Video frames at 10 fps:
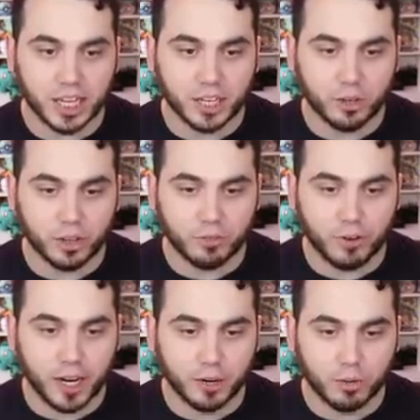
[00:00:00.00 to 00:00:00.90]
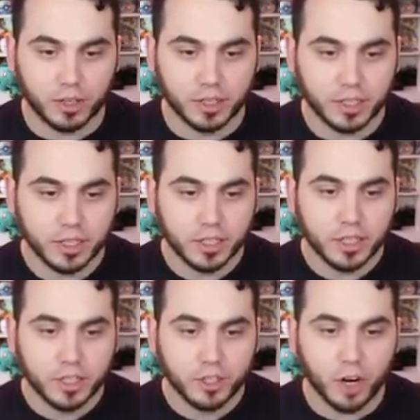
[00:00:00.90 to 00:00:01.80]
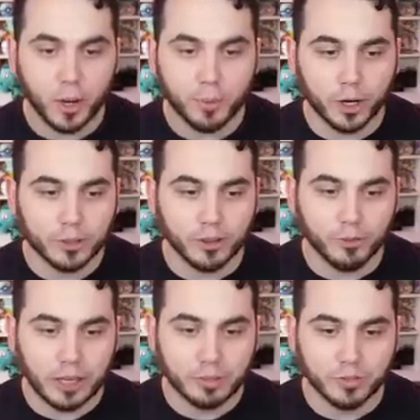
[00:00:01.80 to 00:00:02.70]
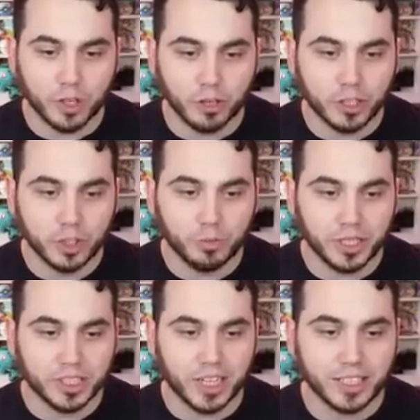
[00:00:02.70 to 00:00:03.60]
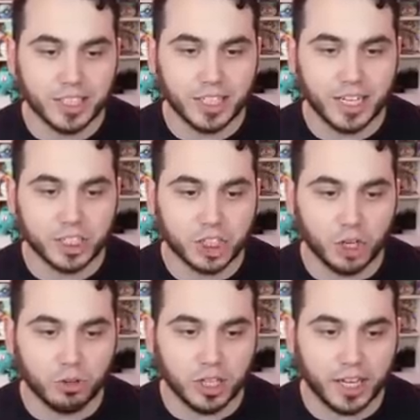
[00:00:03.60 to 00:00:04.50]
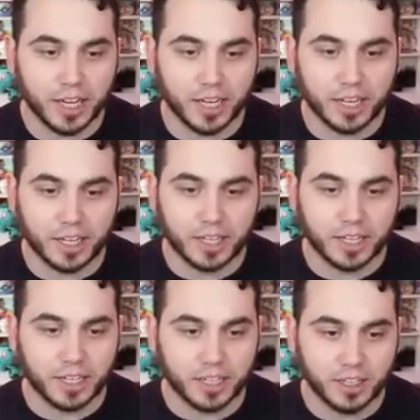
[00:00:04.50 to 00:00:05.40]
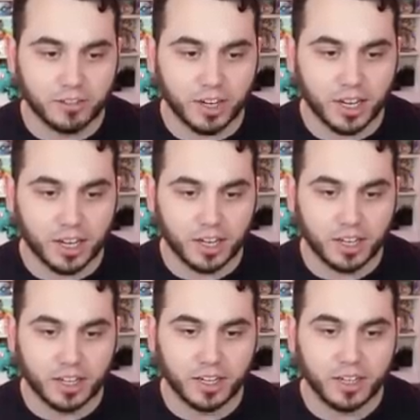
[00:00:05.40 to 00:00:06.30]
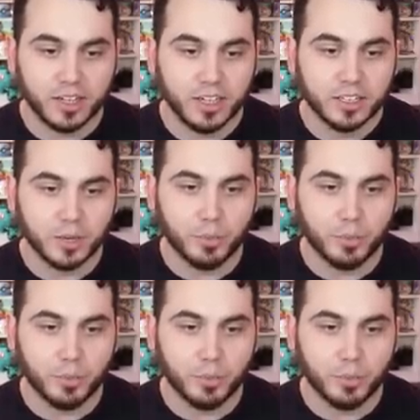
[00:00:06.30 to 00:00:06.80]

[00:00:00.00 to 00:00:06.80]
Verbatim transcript: gotta go to the fire one. Your heart burns with the flames of courage. You've been assigned to the Nensho clan. All right. It's a